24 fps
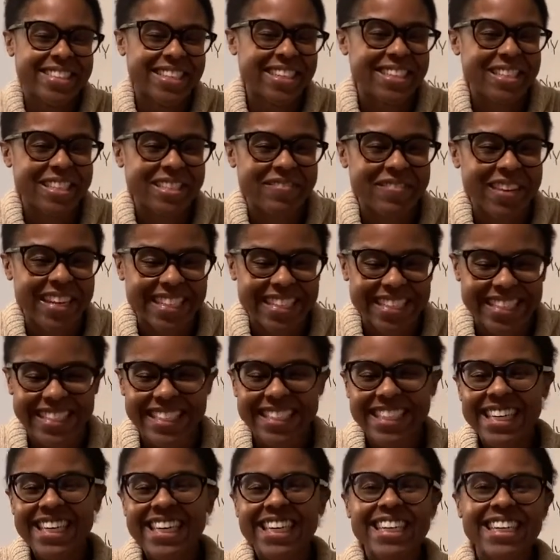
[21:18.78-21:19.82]
hard to imagine.
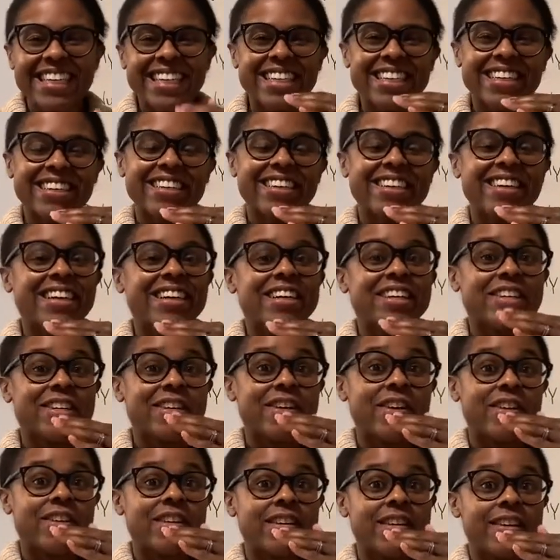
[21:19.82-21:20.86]
Your,
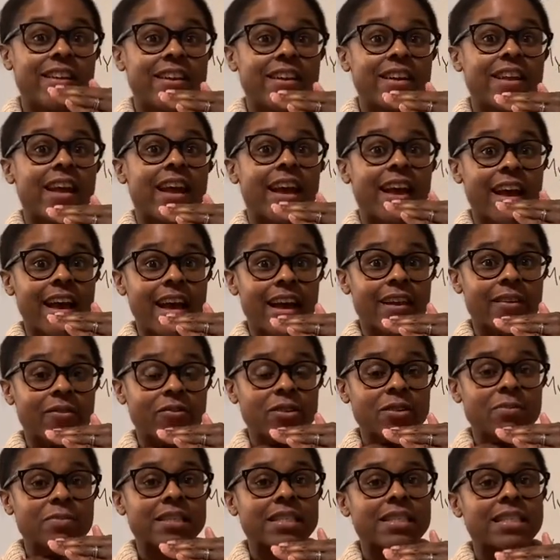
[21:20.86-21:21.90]
your head
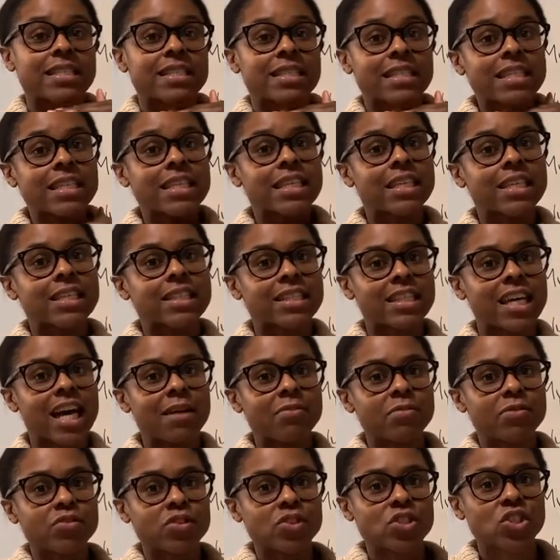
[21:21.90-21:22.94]
would be sitting on top
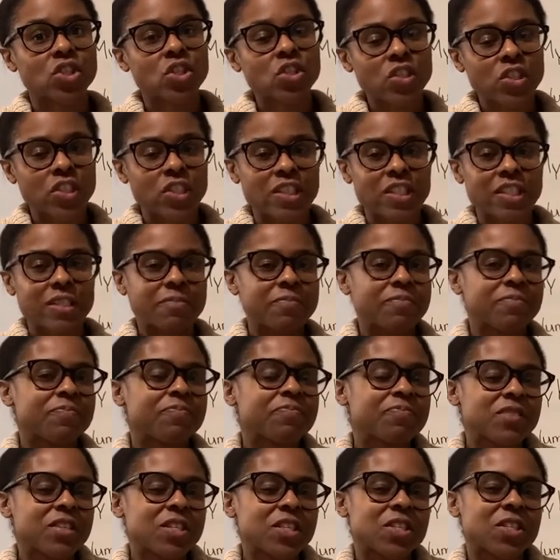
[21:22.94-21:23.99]
of your shoulders.
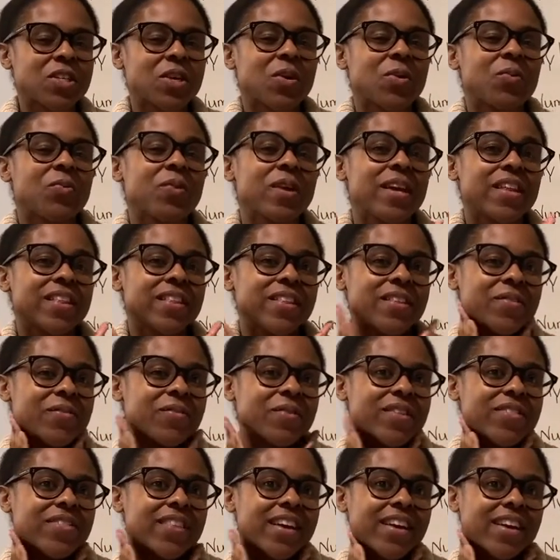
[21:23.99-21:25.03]
So we,
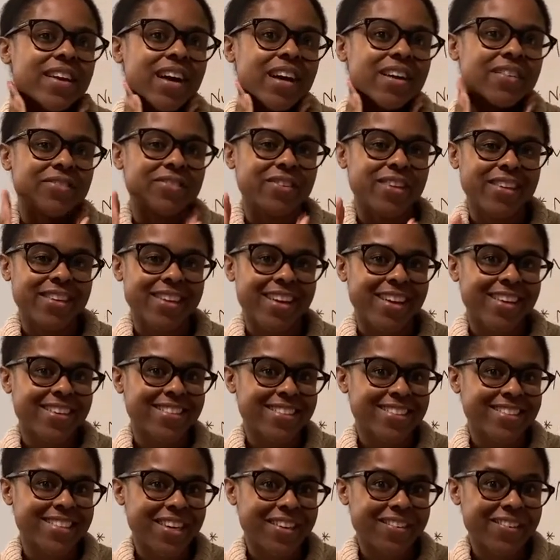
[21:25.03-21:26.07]
we thank God for a neck.
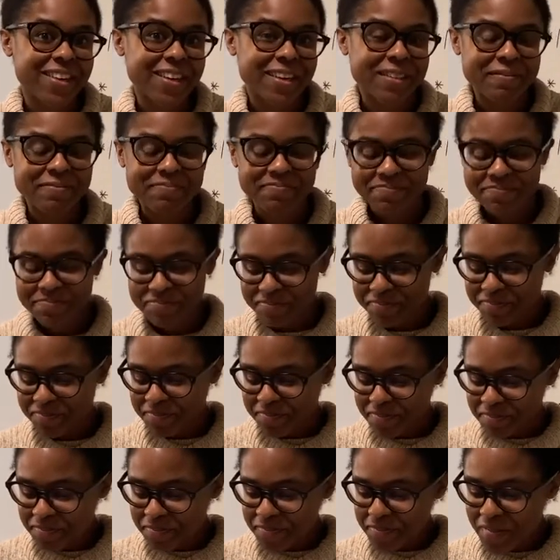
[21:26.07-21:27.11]
is that right?
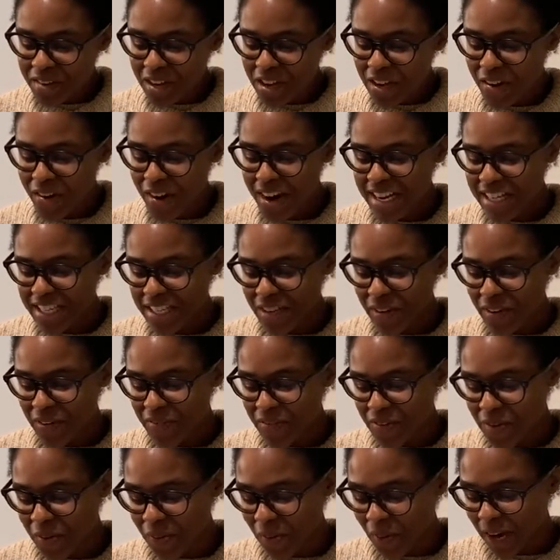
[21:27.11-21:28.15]
Great, so if
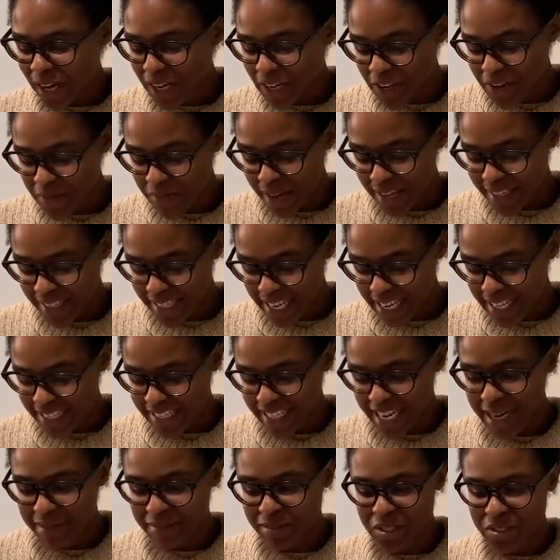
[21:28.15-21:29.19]
you want, you may take
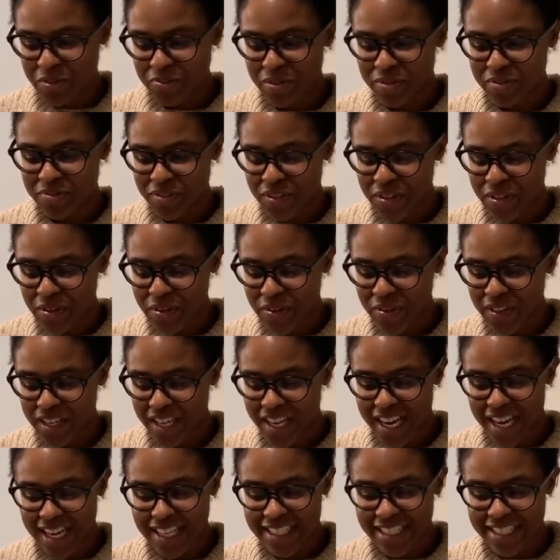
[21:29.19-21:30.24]
time to review the
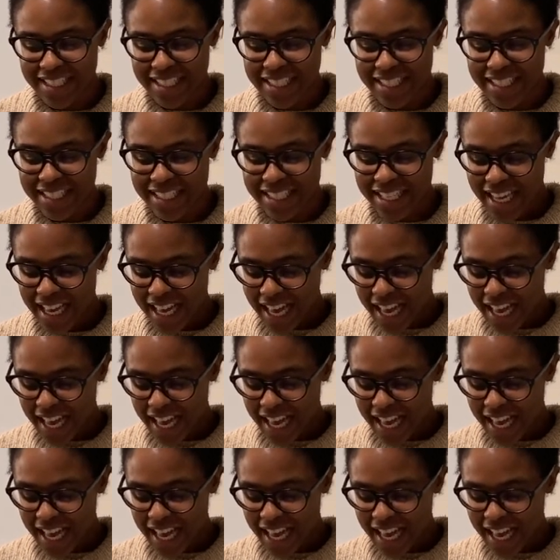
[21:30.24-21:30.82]
content